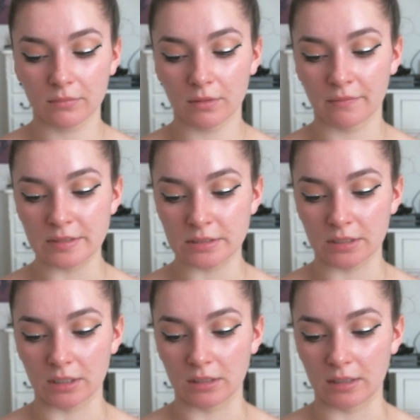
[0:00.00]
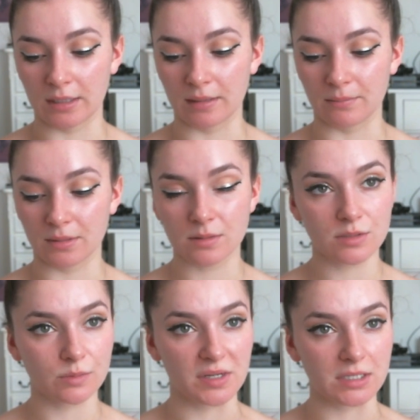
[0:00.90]
Obviously I am
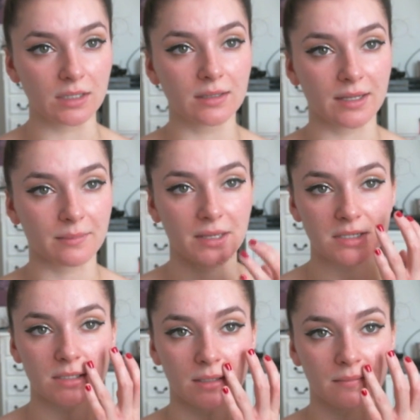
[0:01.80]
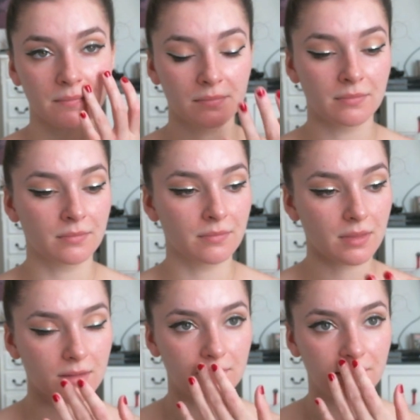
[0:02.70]
sweating, like I'm actually
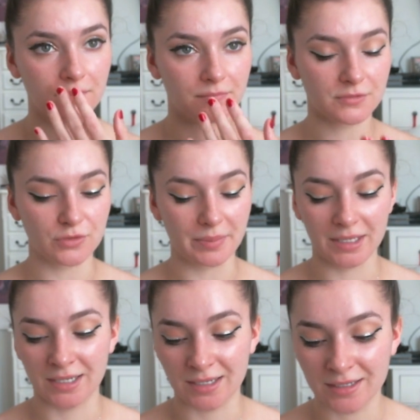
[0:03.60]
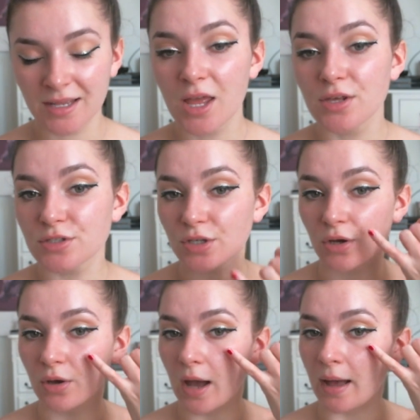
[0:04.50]
dripping.
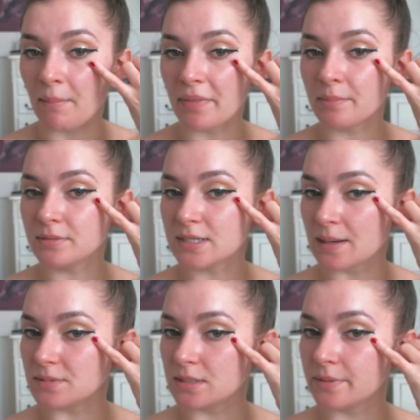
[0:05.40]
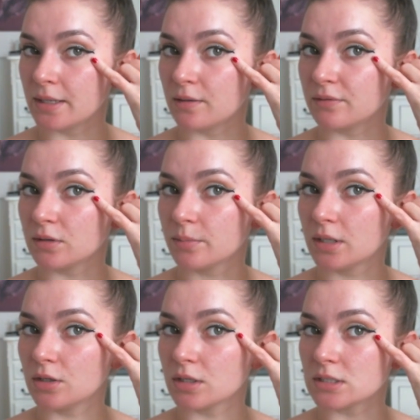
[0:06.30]
So tape did peel off a little bit.
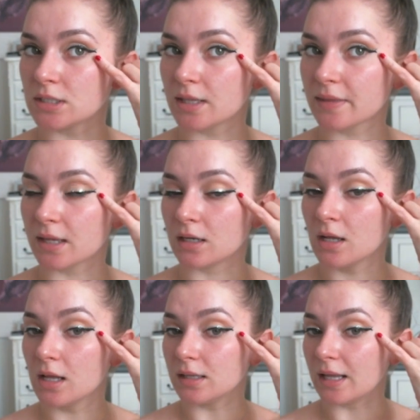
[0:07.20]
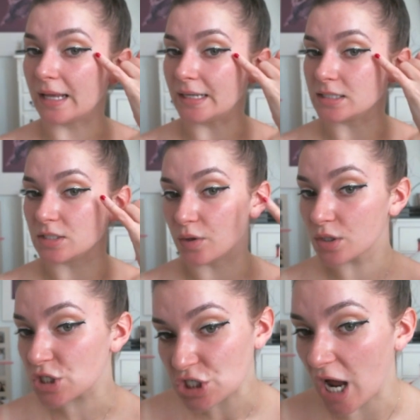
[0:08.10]
You can see that that line is not
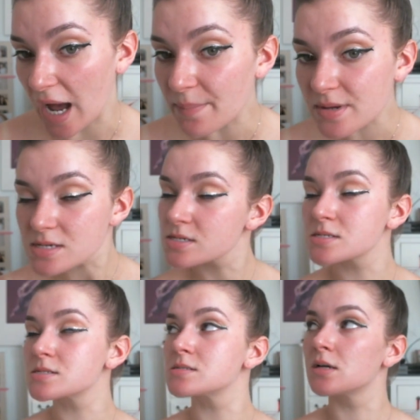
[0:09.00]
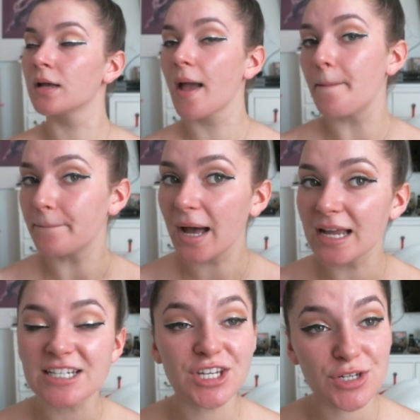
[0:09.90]
sharp,
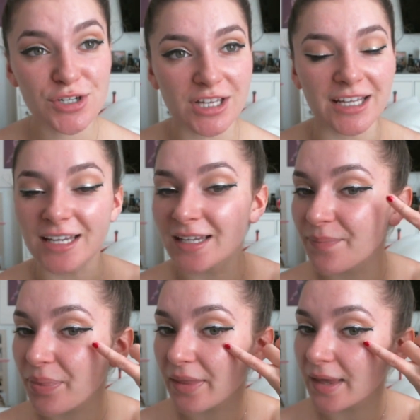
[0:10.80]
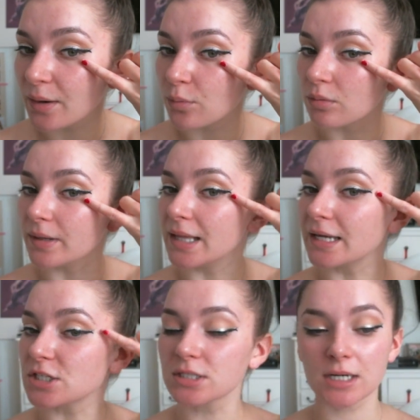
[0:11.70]
but usually it will be like
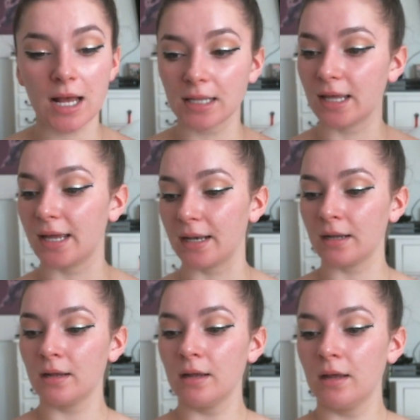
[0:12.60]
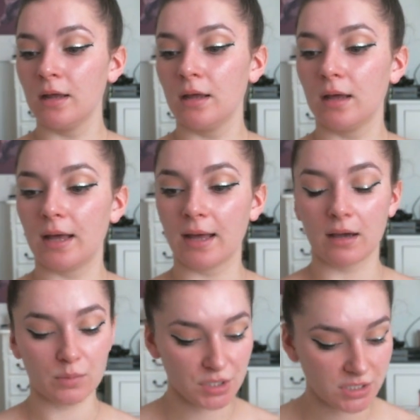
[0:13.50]
just a cut line,
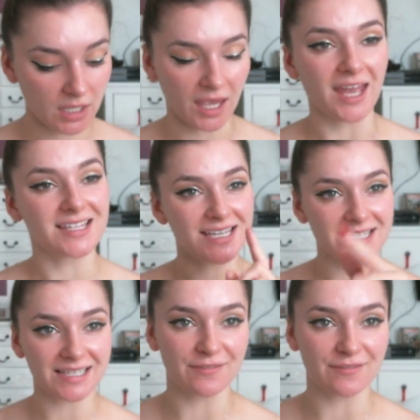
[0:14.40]
which is okay, it's easily